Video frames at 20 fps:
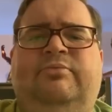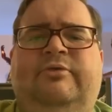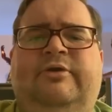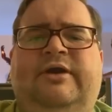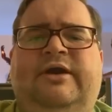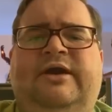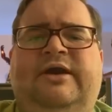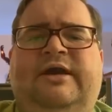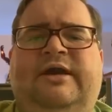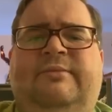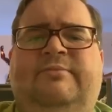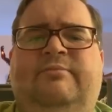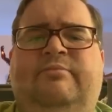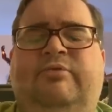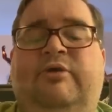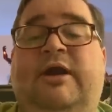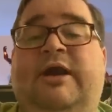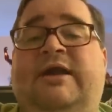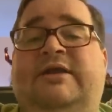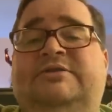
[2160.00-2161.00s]

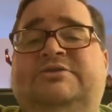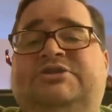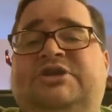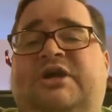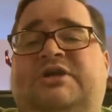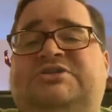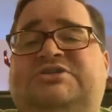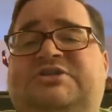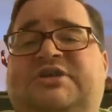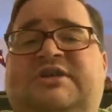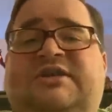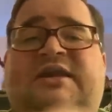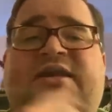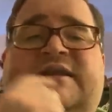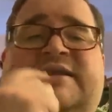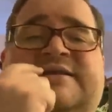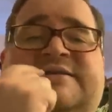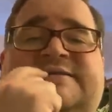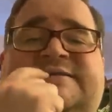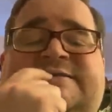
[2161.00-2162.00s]
Brant, Josh did
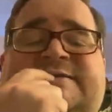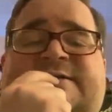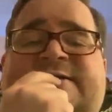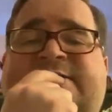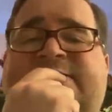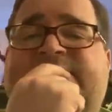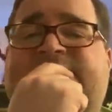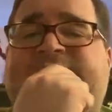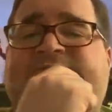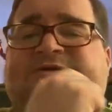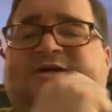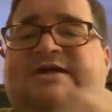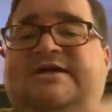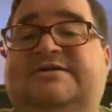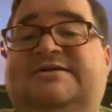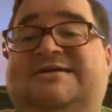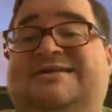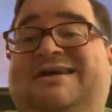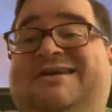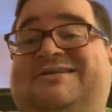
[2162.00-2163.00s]
get his Target Turtles.
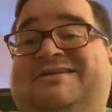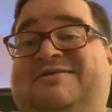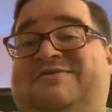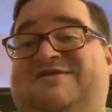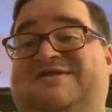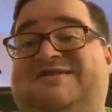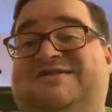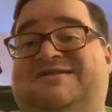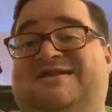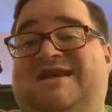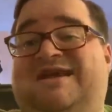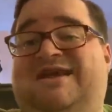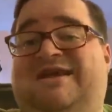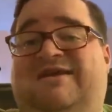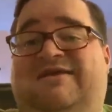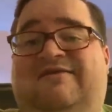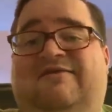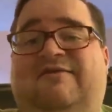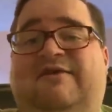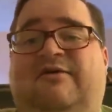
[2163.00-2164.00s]
Seductive
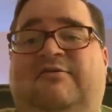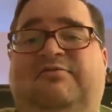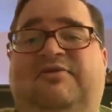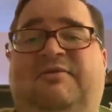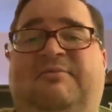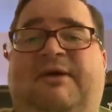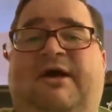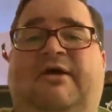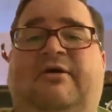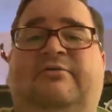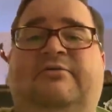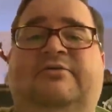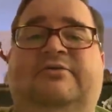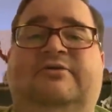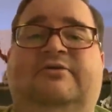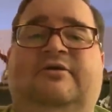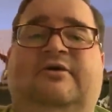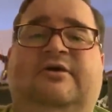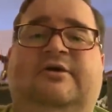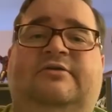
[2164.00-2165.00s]
Steve helped him out with the
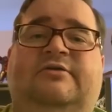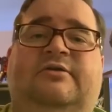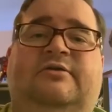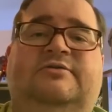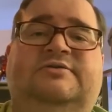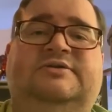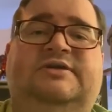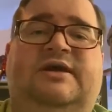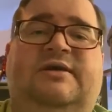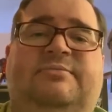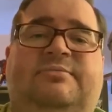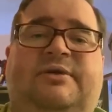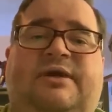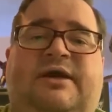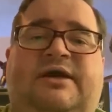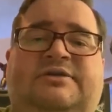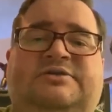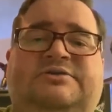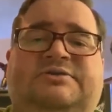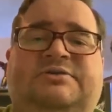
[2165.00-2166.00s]
Target Turtles app,
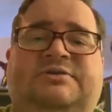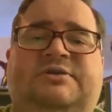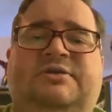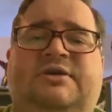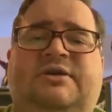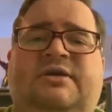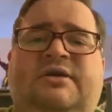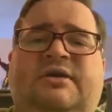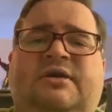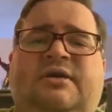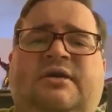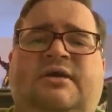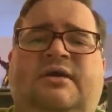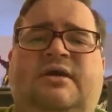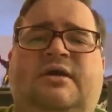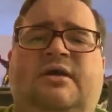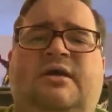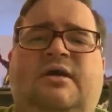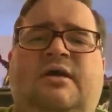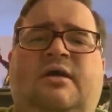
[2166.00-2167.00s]
actually.
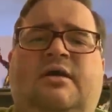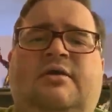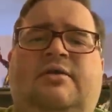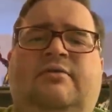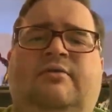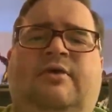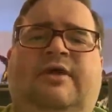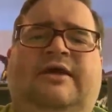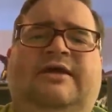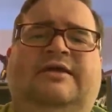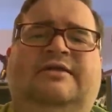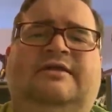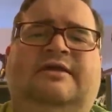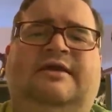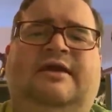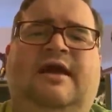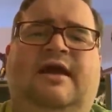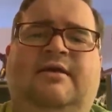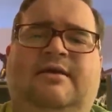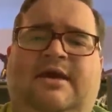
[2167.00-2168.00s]
Will I get the
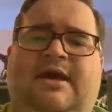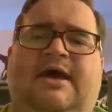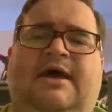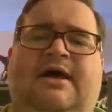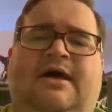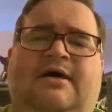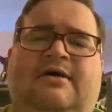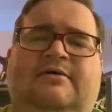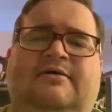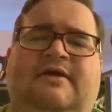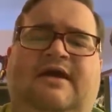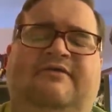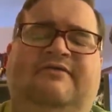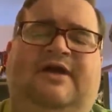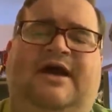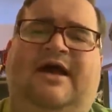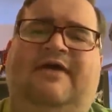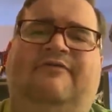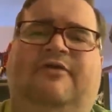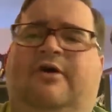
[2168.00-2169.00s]
cake? Yeah, David,
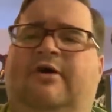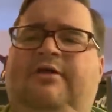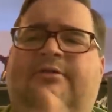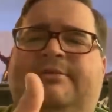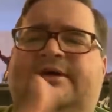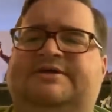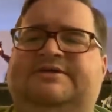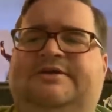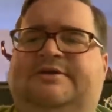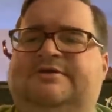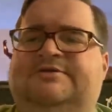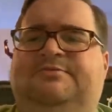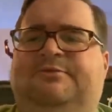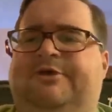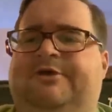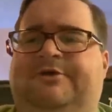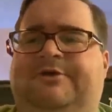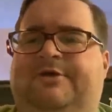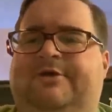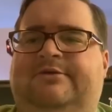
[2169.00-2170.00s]
I have all the Mezcos
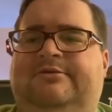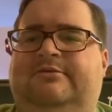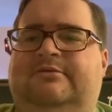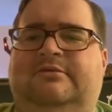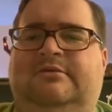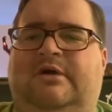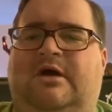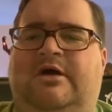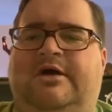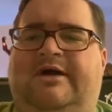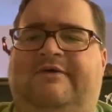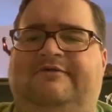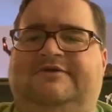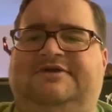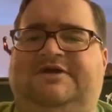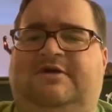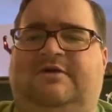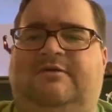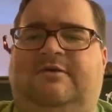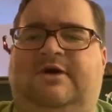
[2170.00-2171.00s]
pre-ordered. Every
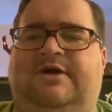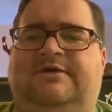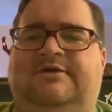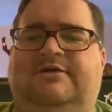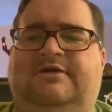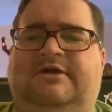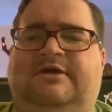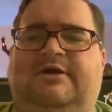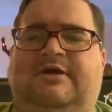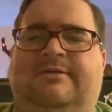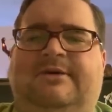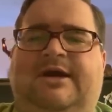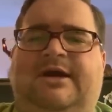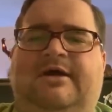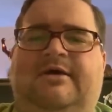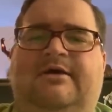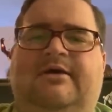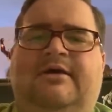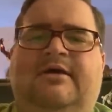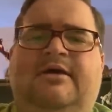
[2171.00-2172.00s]
single one. They're coming
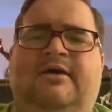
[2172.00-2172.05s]
out.